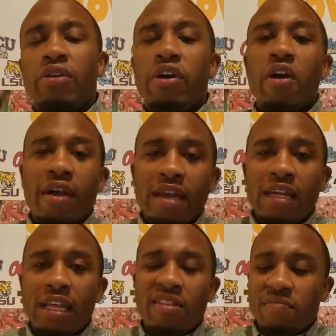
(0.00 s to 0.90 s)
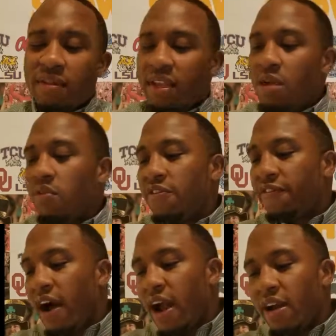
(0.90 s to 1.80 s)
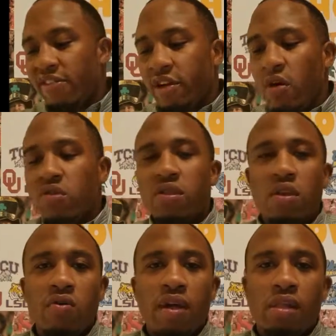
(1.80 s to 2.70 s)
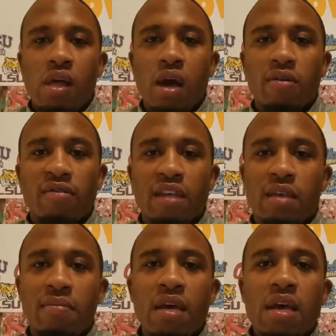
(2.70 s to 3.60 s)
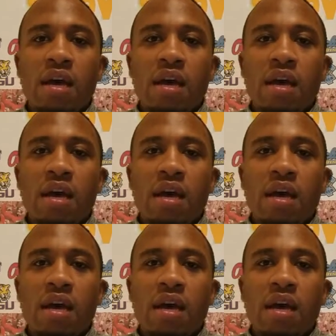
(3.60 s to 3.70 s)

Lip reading: Jurgen Klinsmann, he was fired as coach of the U.S. soccer team.